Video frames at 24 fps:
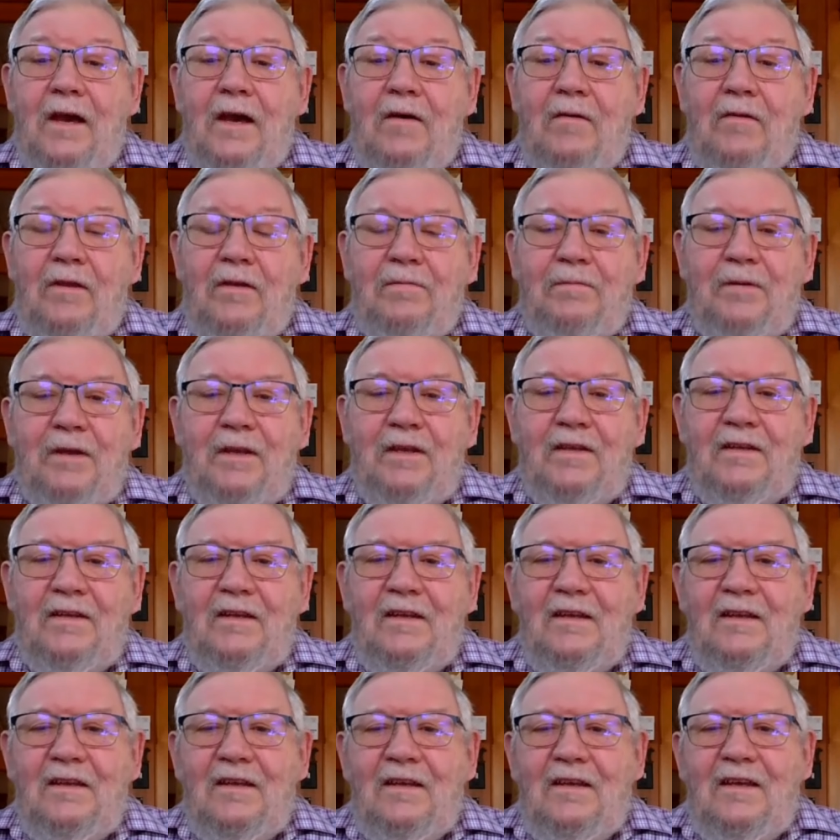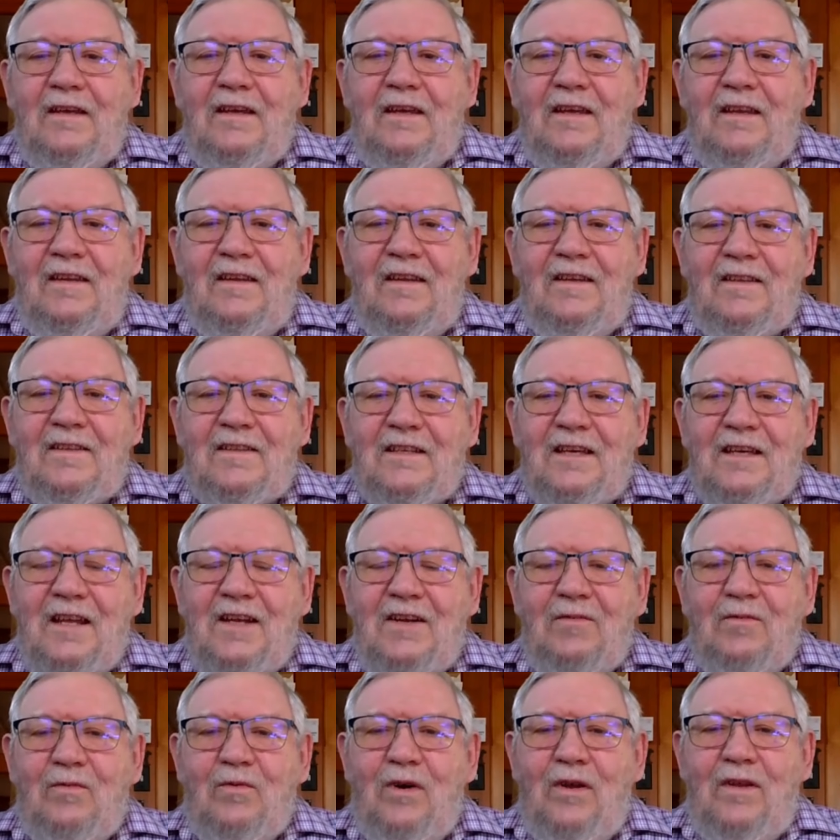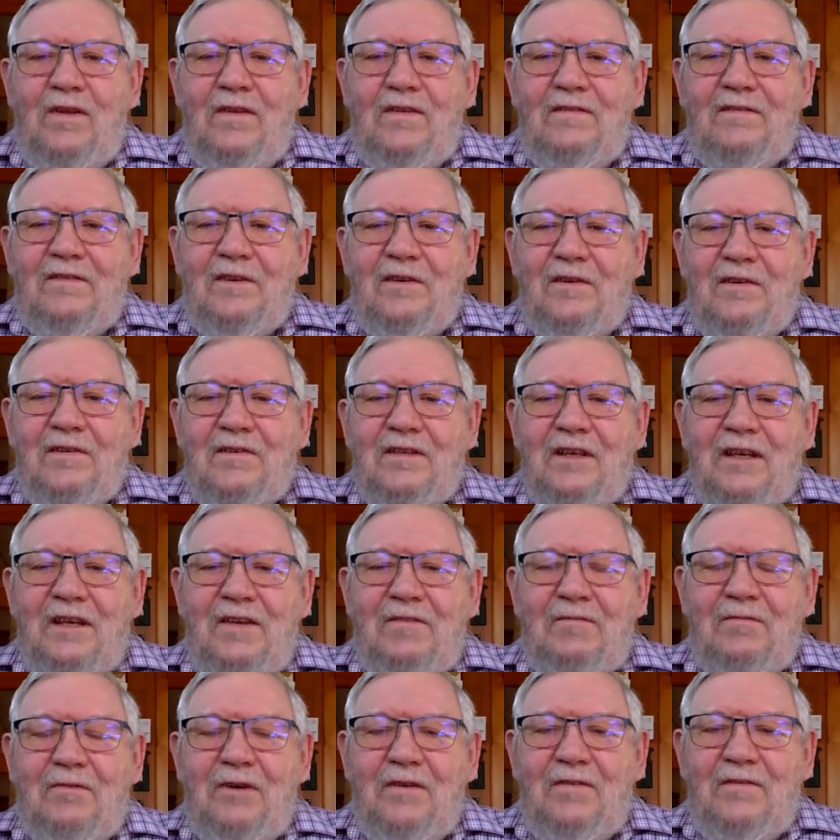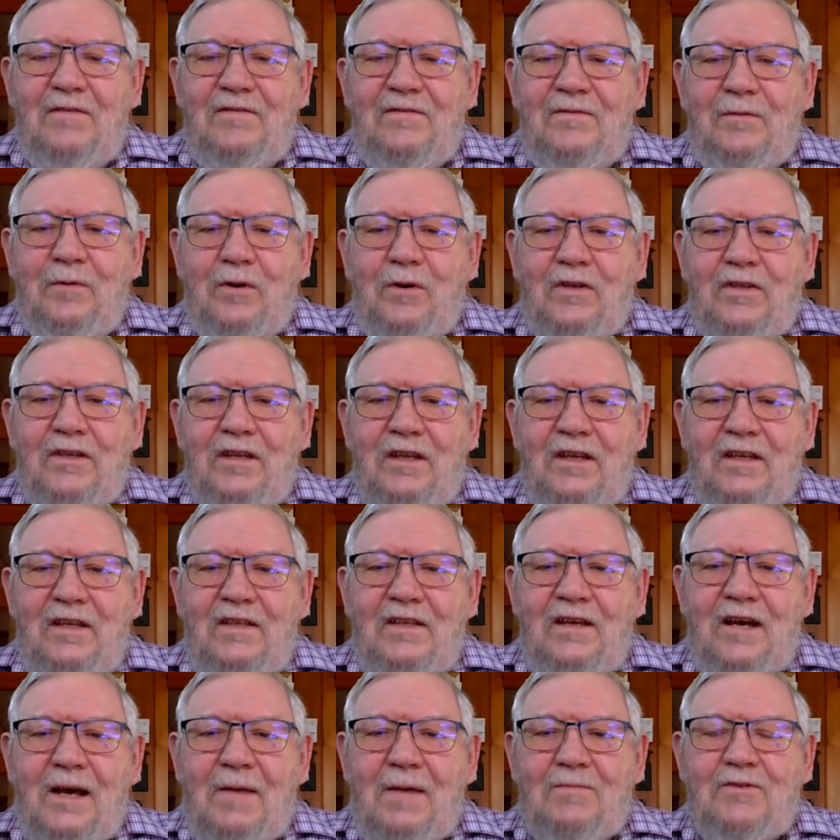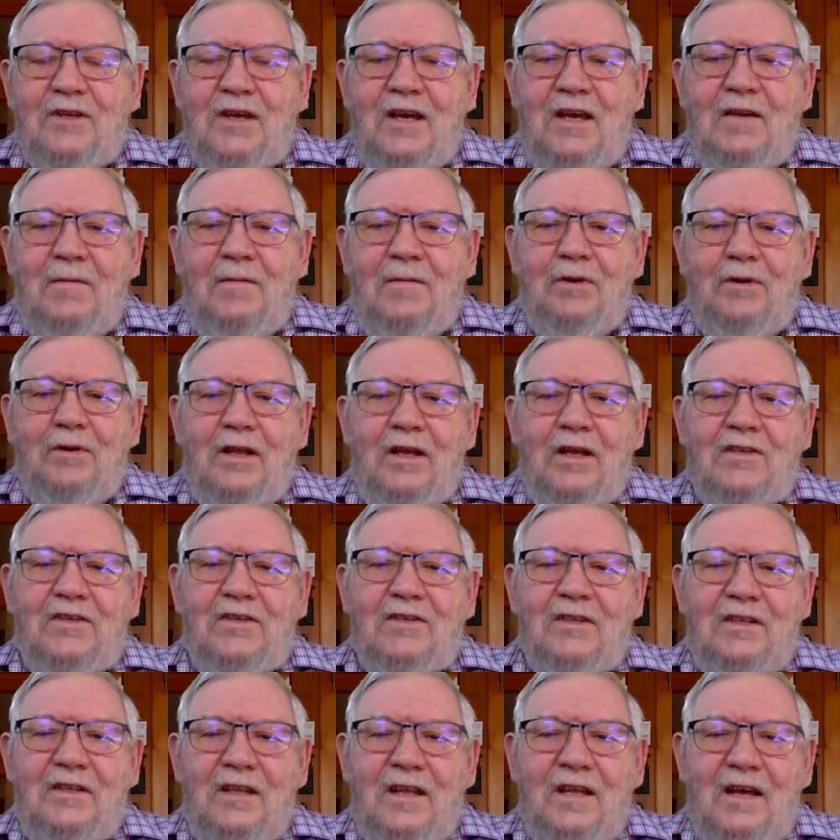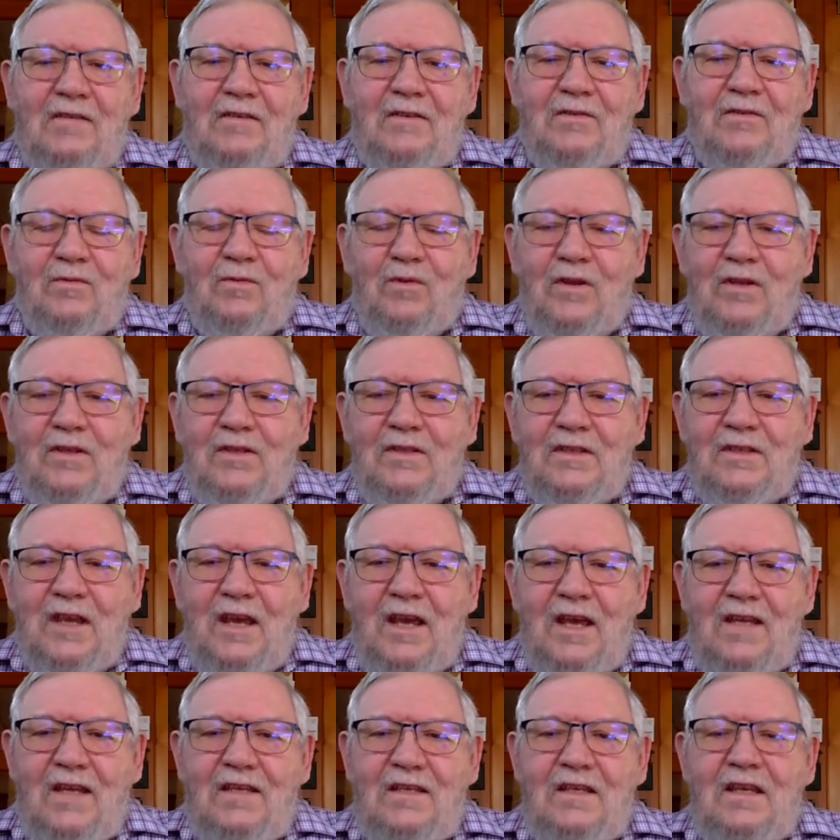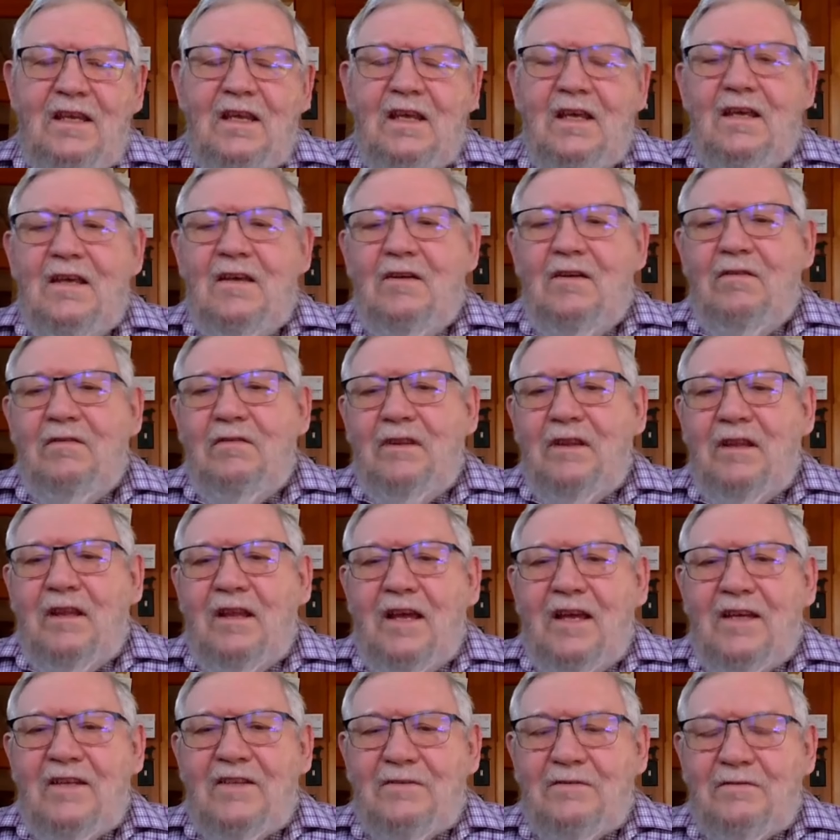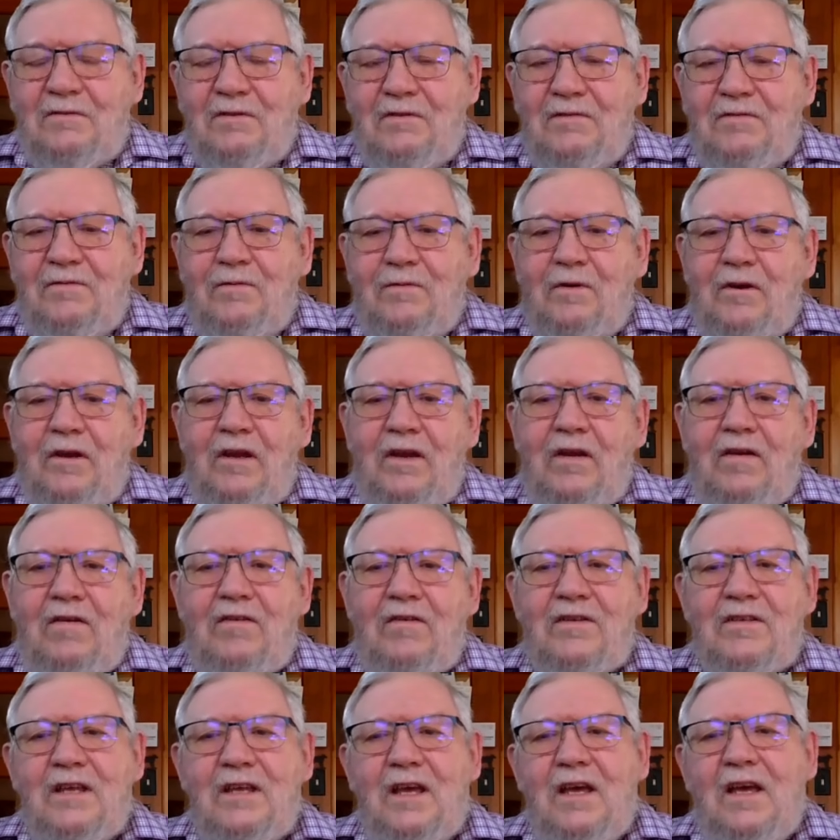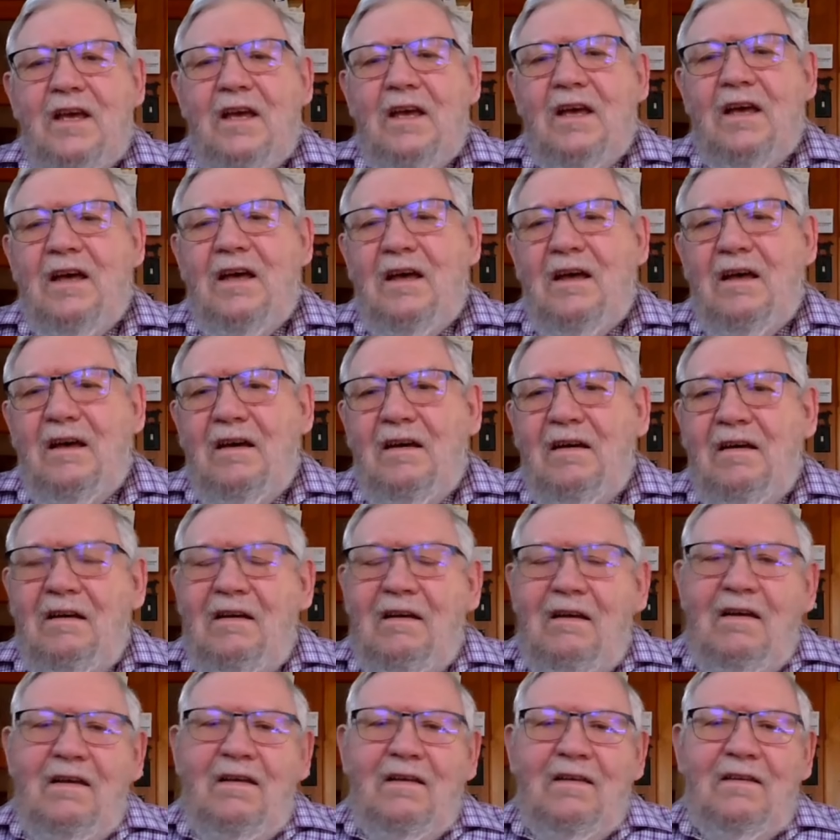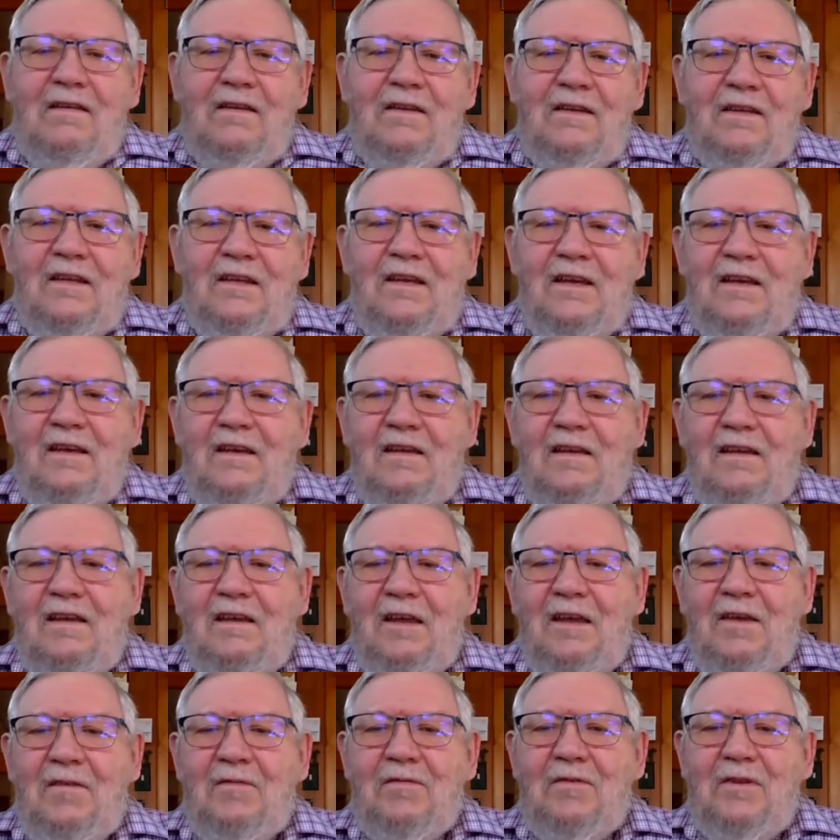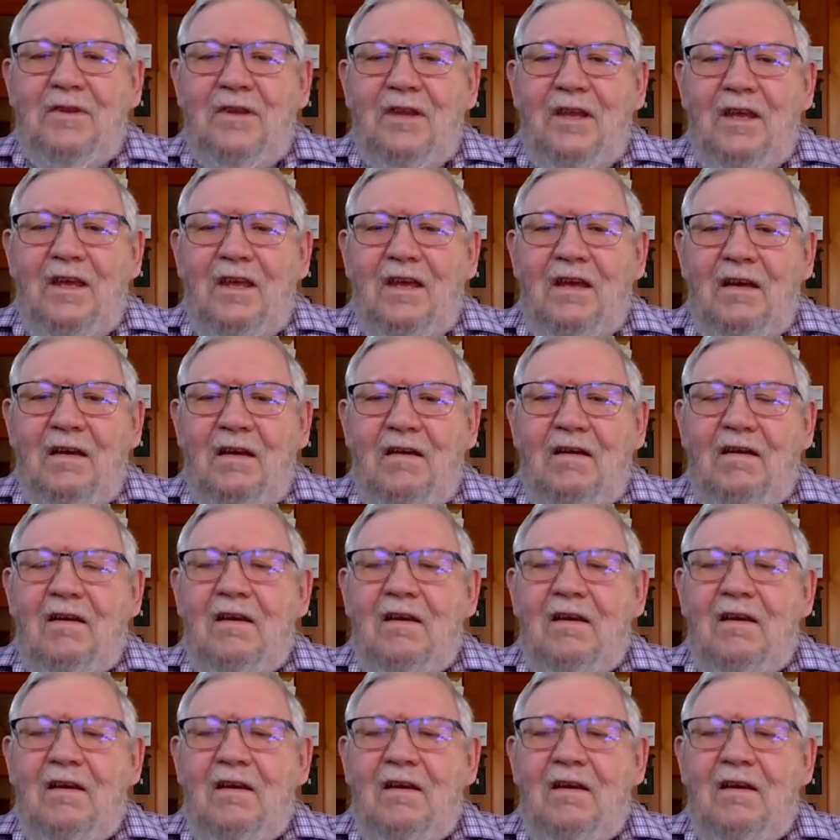now they've been in this kind of 113, 114 topside production down to 110 over the last three or four years. Uh, even the